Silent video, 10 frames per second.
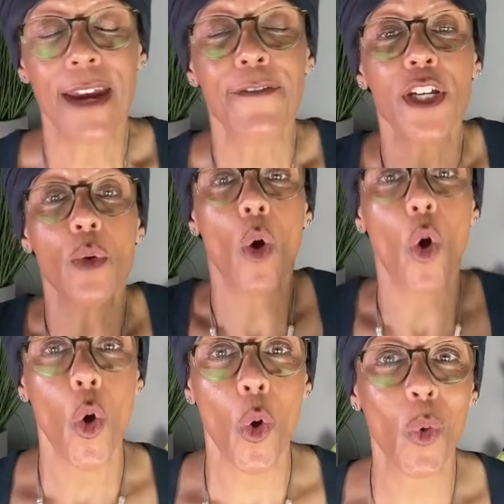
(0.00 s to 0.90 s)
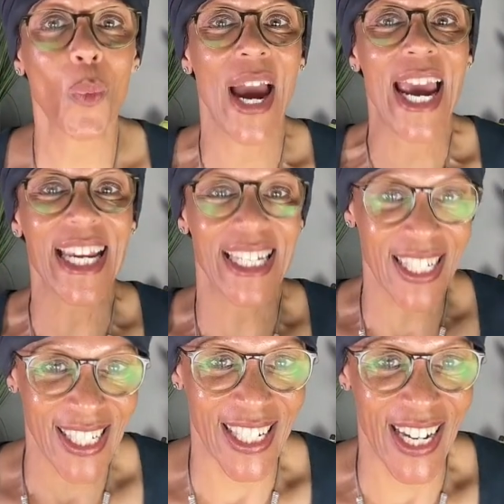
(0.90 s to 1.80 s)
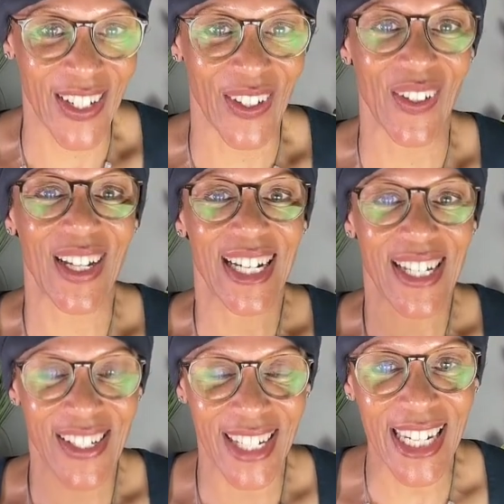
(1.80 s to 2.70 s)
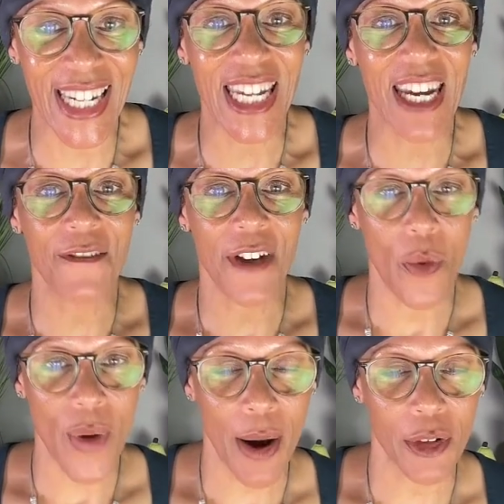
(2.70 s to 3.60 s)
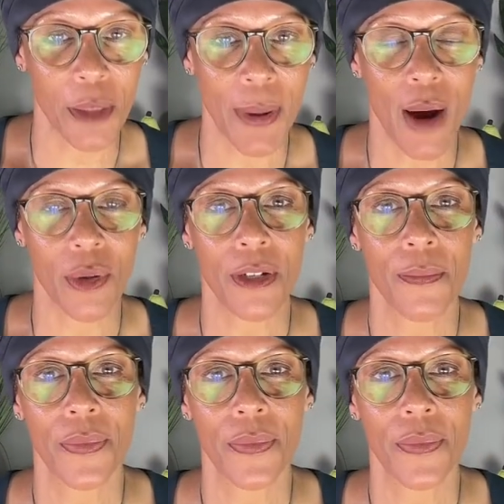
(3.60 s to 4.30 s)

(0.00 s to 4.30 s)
If you always signal to leave a roundabout,